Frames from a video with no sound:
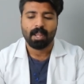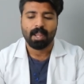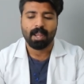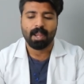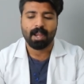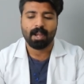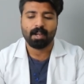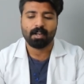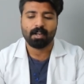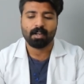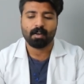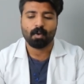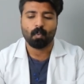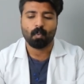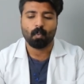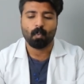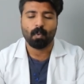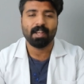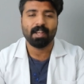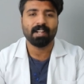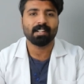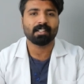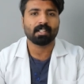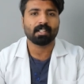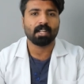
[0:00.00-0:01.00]
and
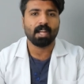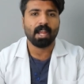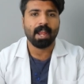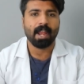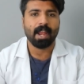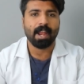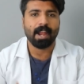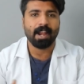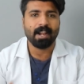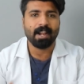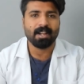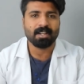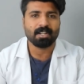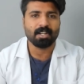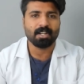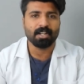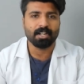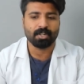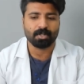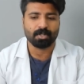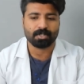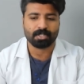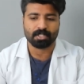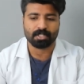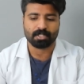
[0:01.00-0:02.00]
when it
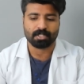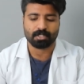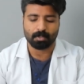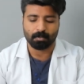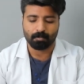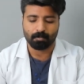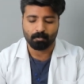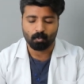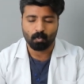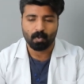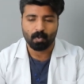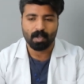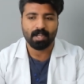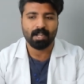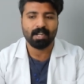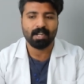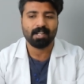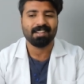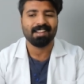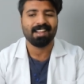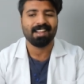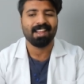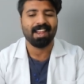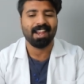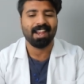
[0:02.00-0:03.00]
entered your system, when
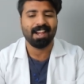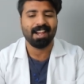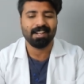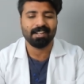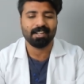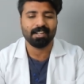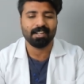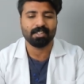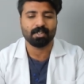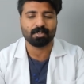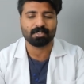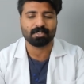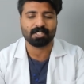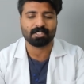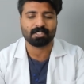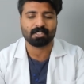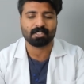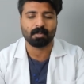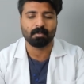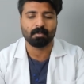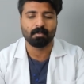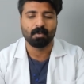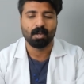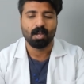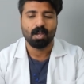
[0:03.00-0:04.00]
it entered your
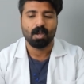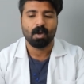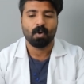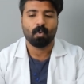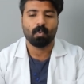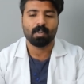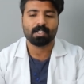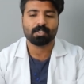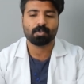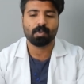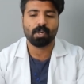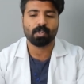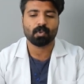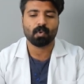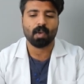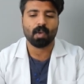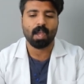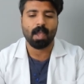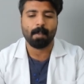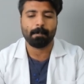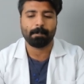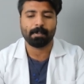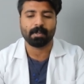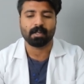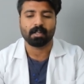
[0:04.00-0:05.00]
system, what's going to
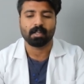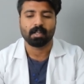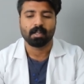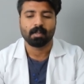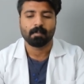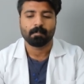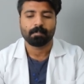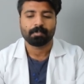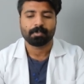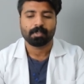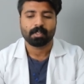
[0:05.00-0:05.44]
happen?